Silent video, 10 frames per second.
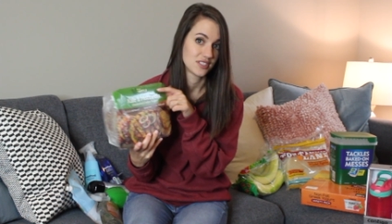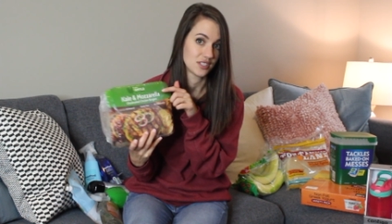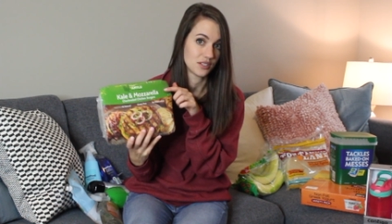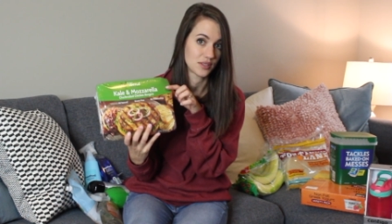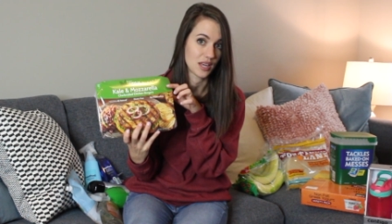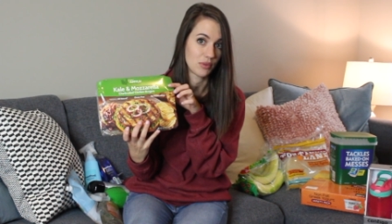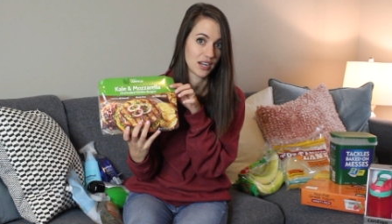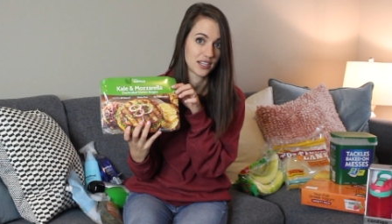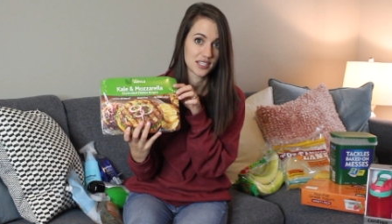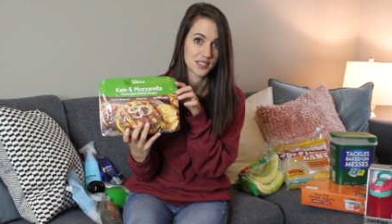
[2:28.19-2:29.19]
Don't know what that
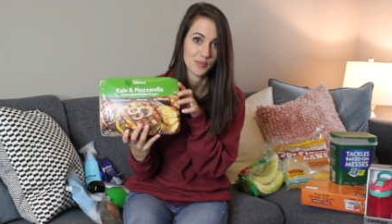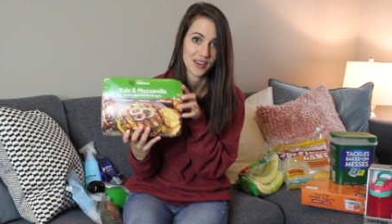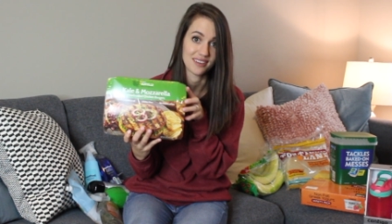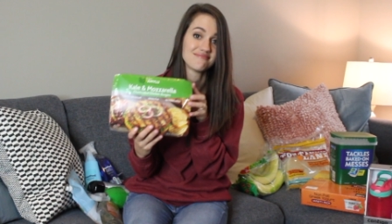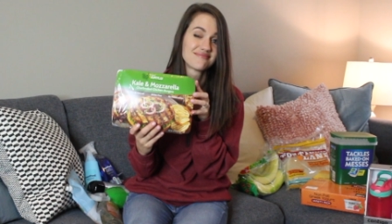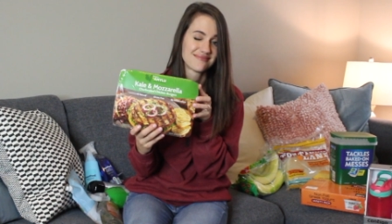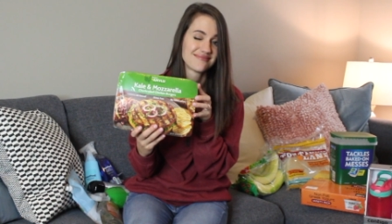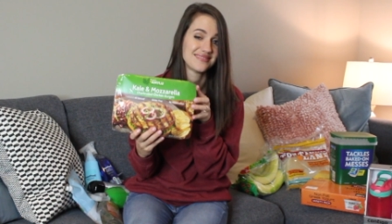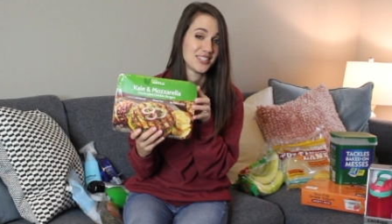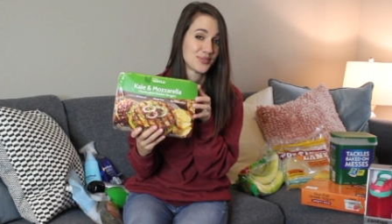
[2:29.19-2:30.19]
brand is, but
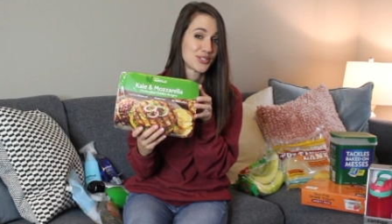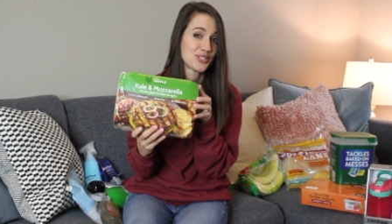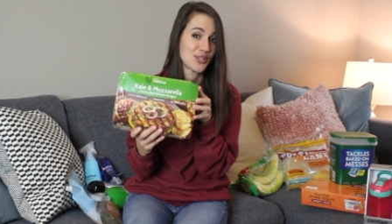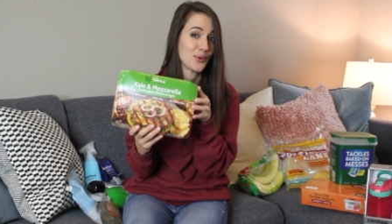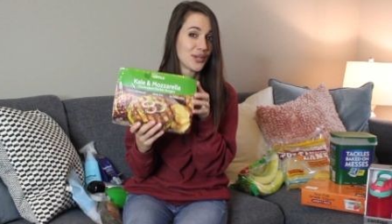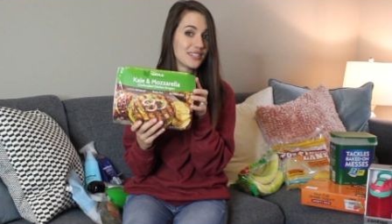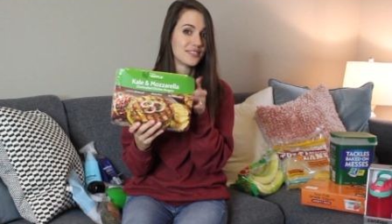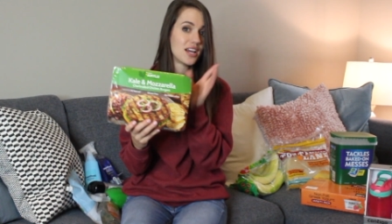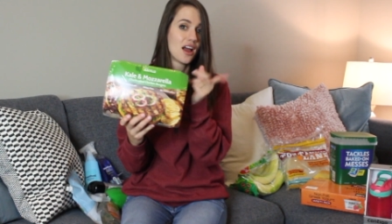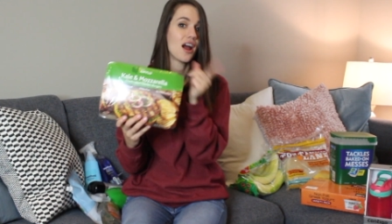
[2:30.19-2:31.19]
these were so good.
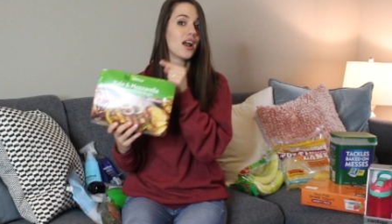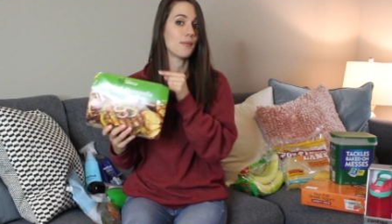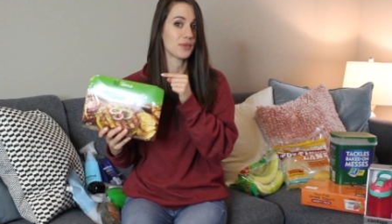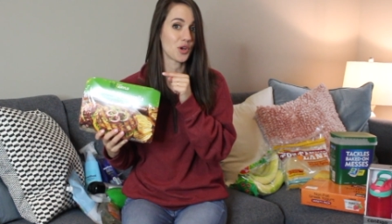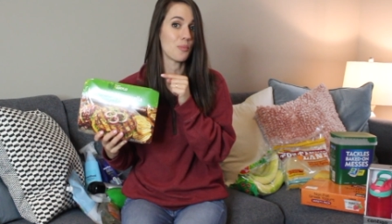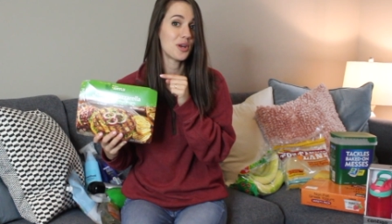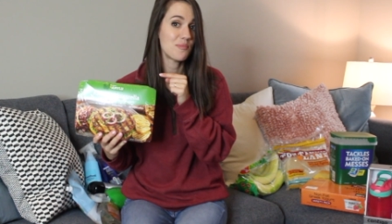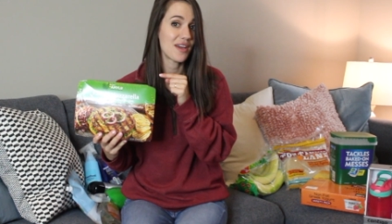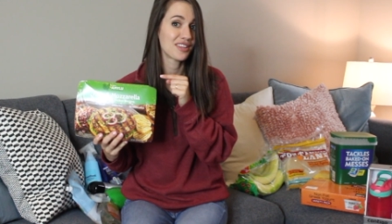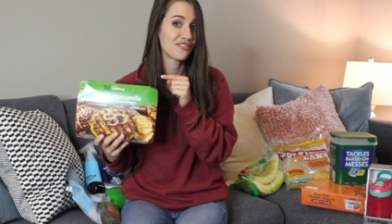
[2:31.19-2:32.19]
All right, I'm gonna go put
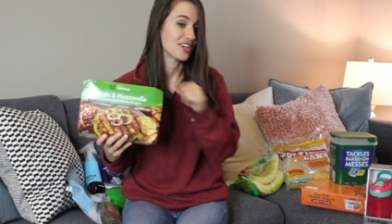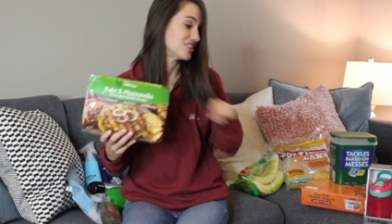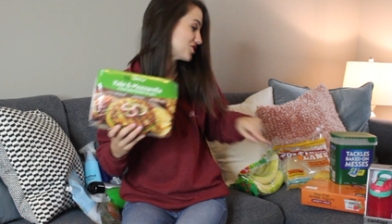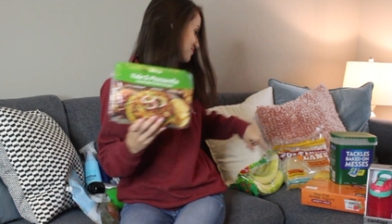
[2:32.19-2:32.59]
them back in the fridge.